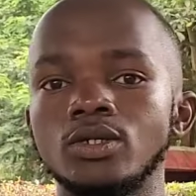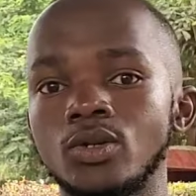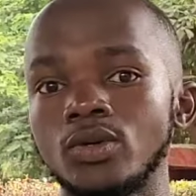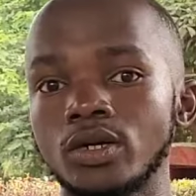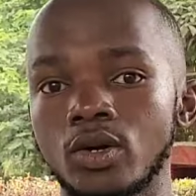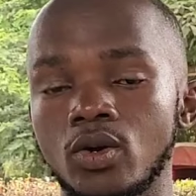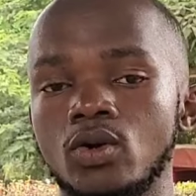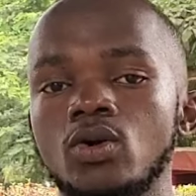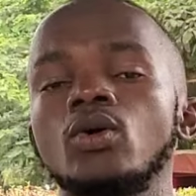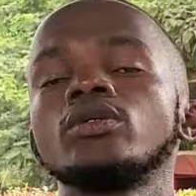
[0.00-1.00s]
doing
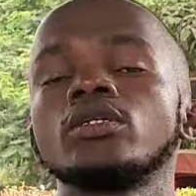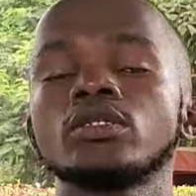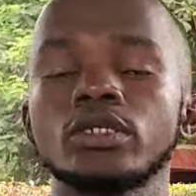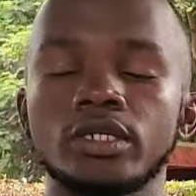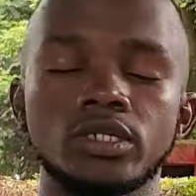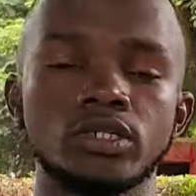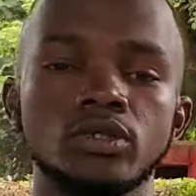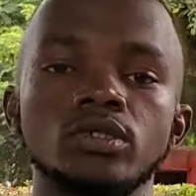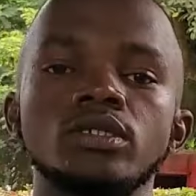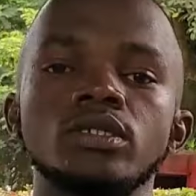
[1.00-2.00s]
content
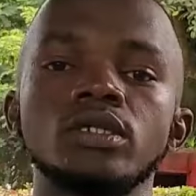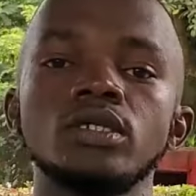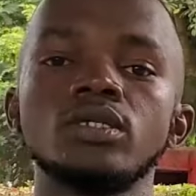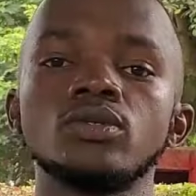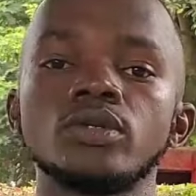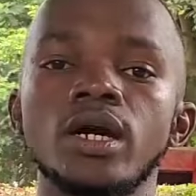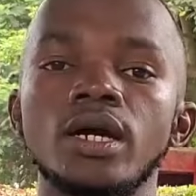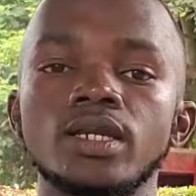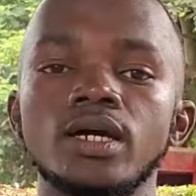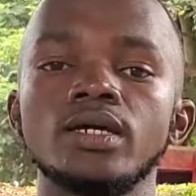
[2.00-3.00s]
creation in
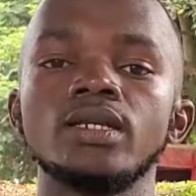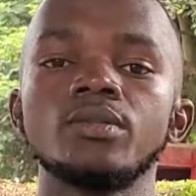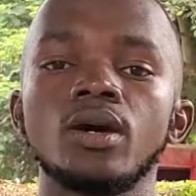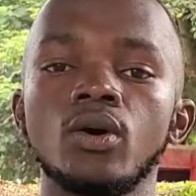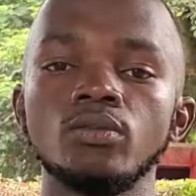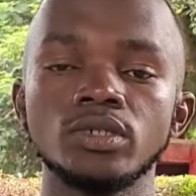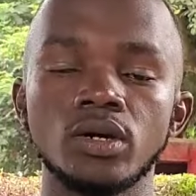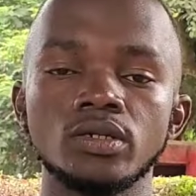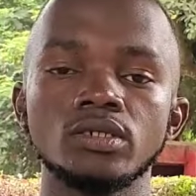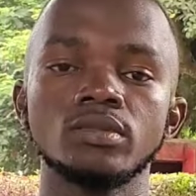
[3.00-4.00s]
Uganda, in my
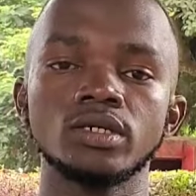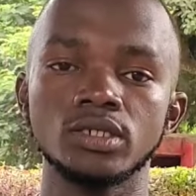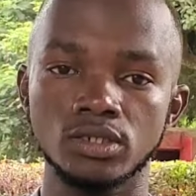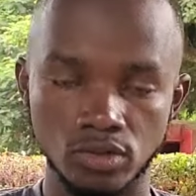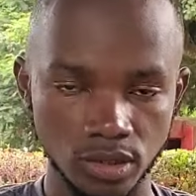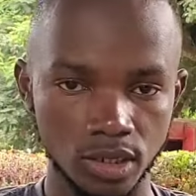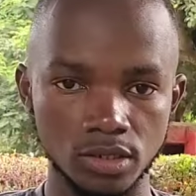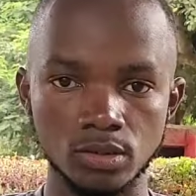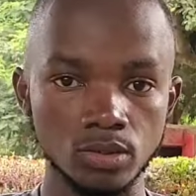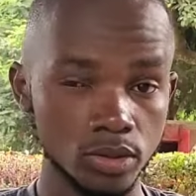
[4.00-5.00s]
hometown, in my district, that
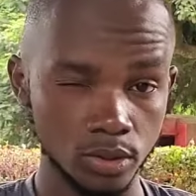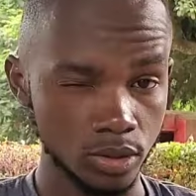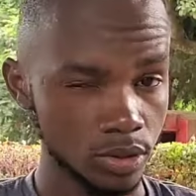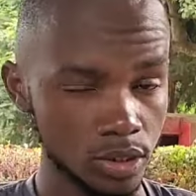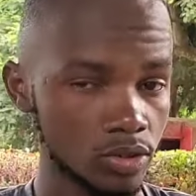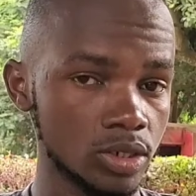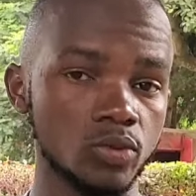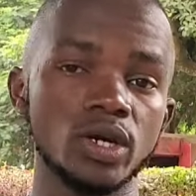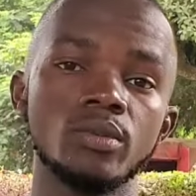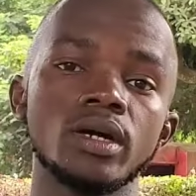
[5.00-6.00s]
is Bundibugyo
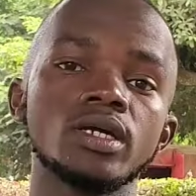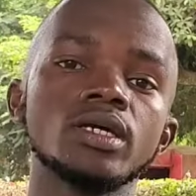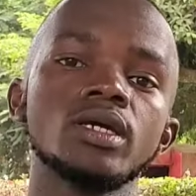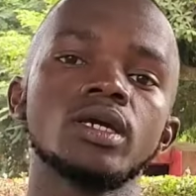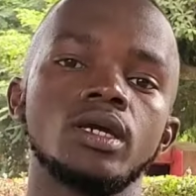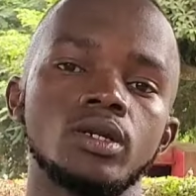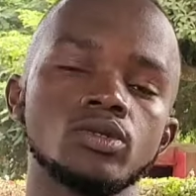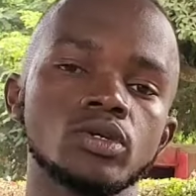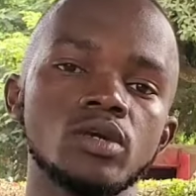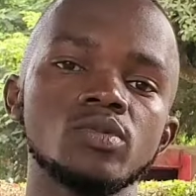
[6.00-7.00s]
district, whereby it
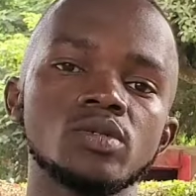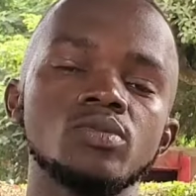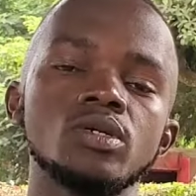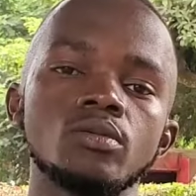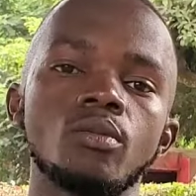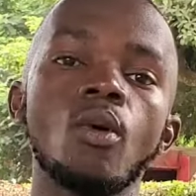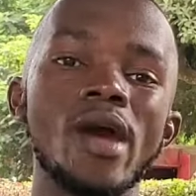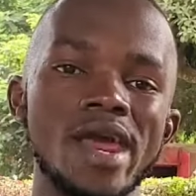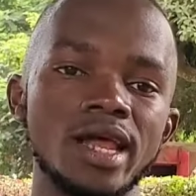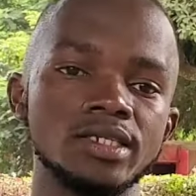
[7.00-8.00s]
also gives me
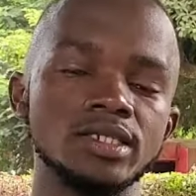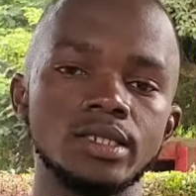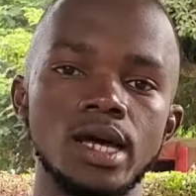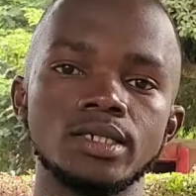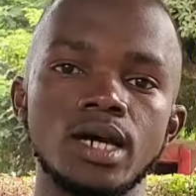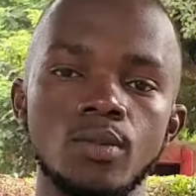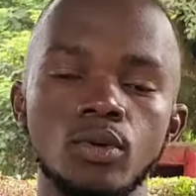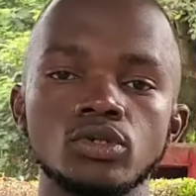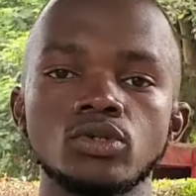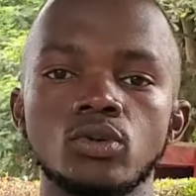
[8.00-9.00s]
more energy that I'm
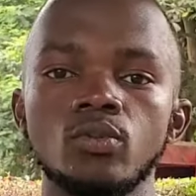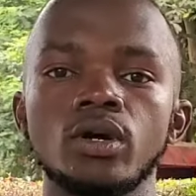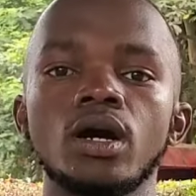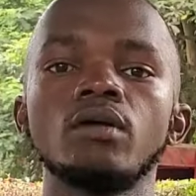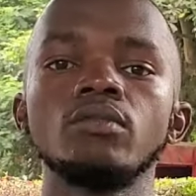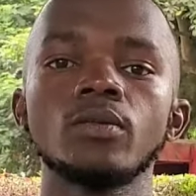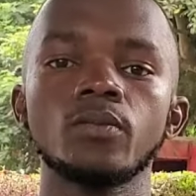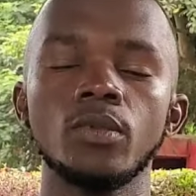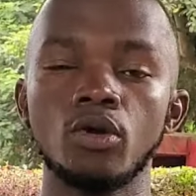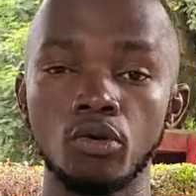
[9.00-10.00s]
also
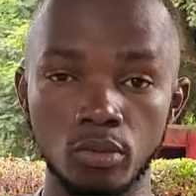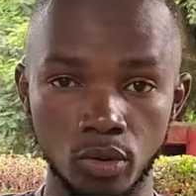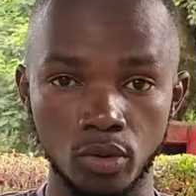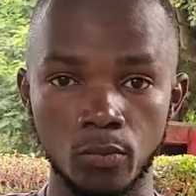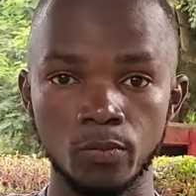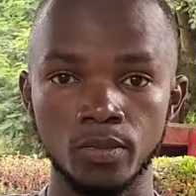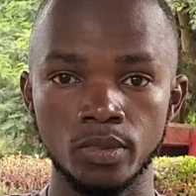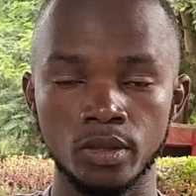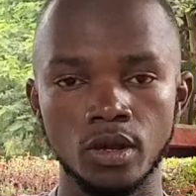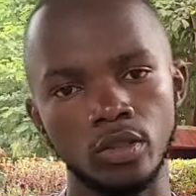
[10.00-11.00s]
becoming a role model.
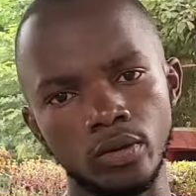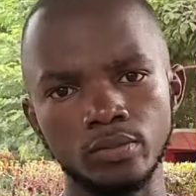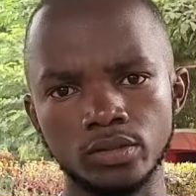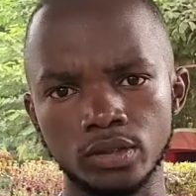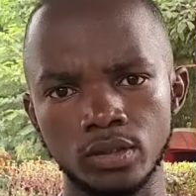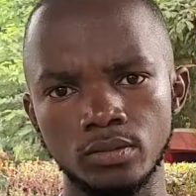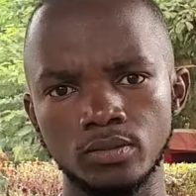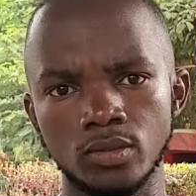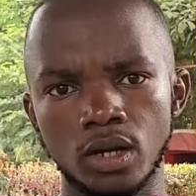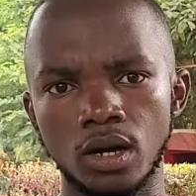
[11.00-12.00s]
Though I'm still
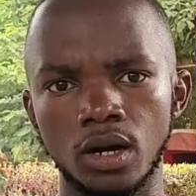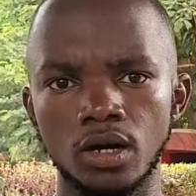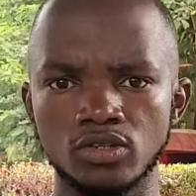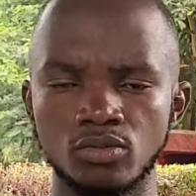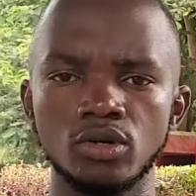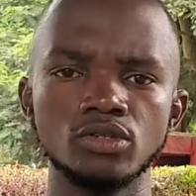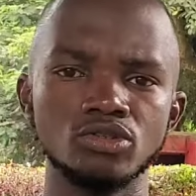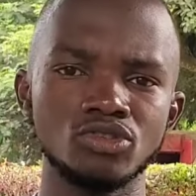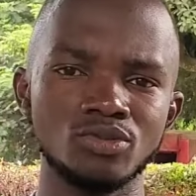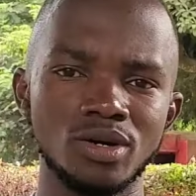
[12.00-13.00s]
a small
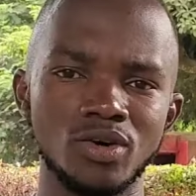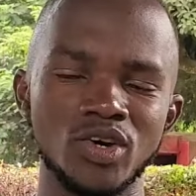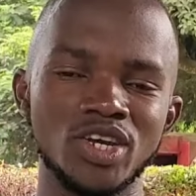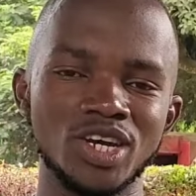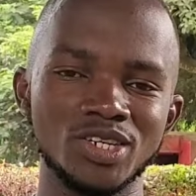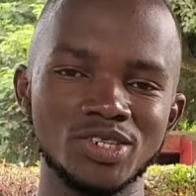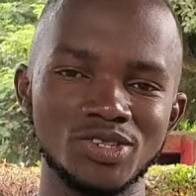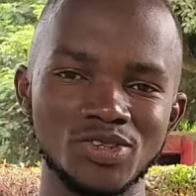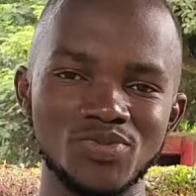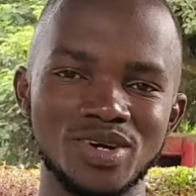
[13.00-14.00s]
YouTuber or a young
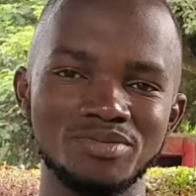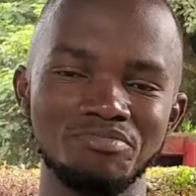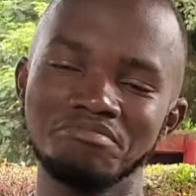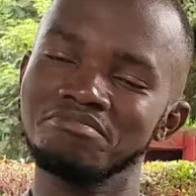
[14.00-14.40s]
YouTuber,